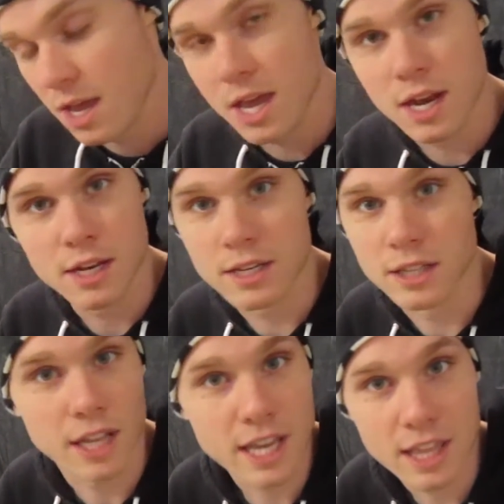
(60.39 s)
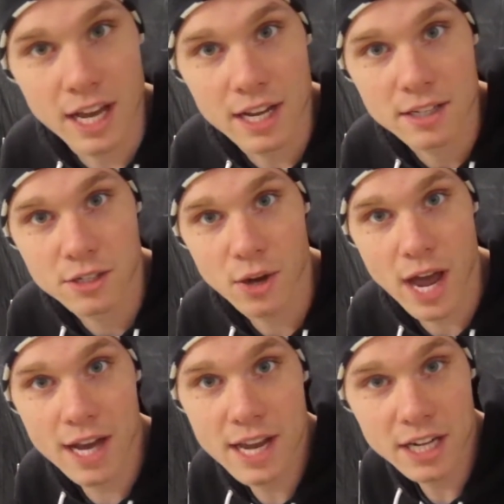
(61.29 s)
and it didn't like that. So I
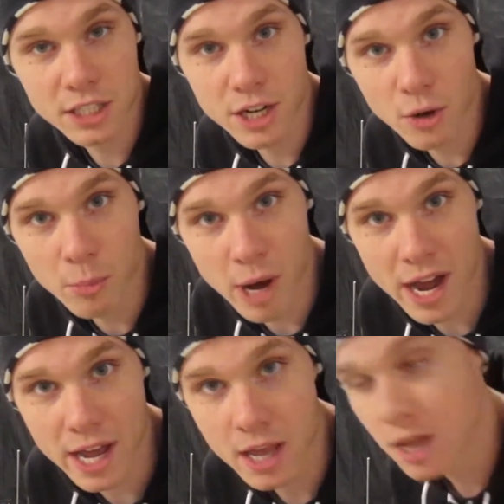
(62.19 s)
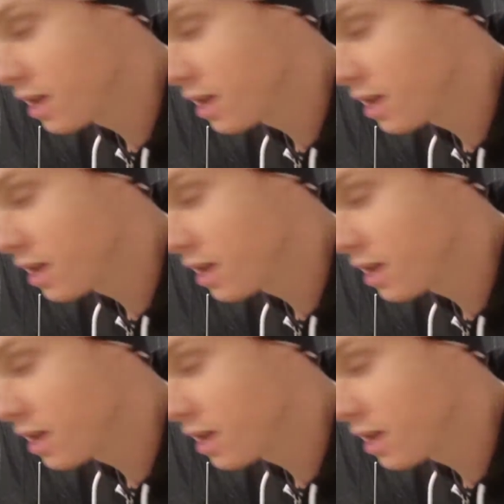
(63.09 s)
had to actually go and buy